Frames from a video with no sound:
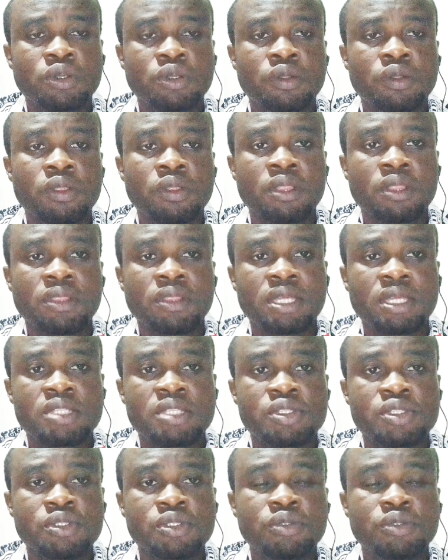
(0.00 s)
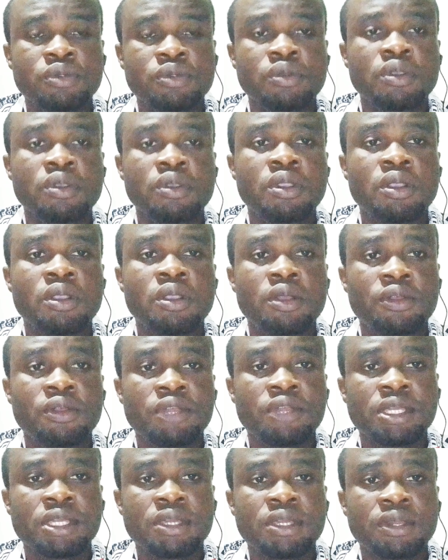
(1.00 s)
Make sure that you
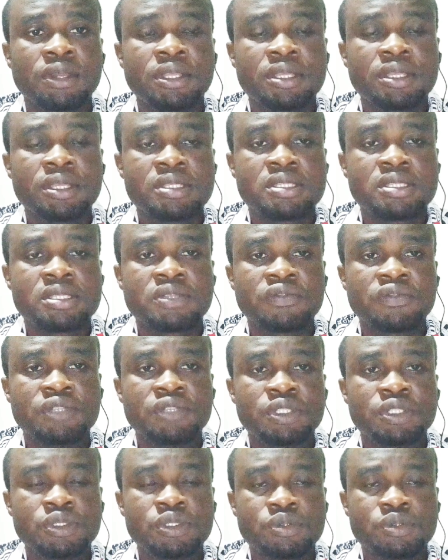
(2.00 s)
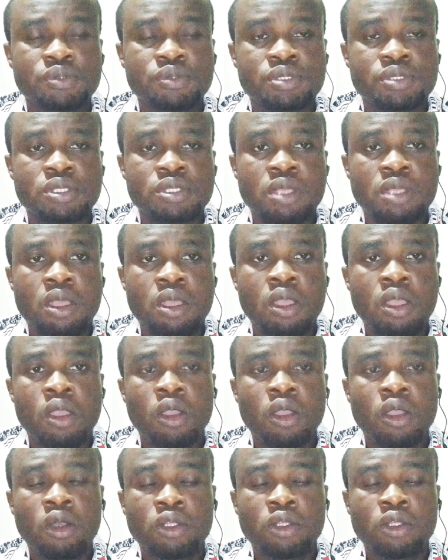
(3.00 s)
recreate
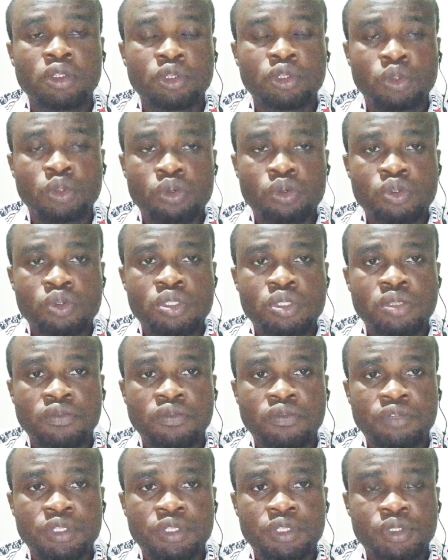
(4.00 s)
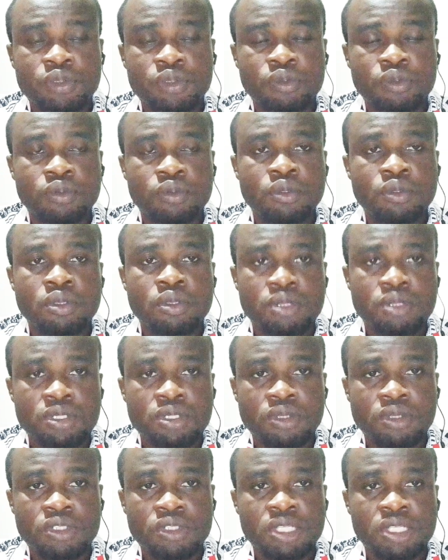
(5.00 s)
videos on those
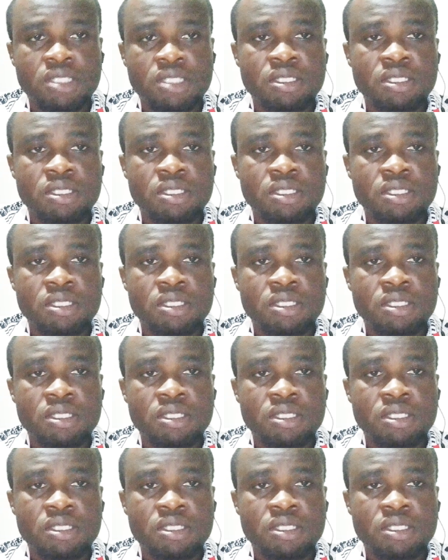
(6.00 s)
videos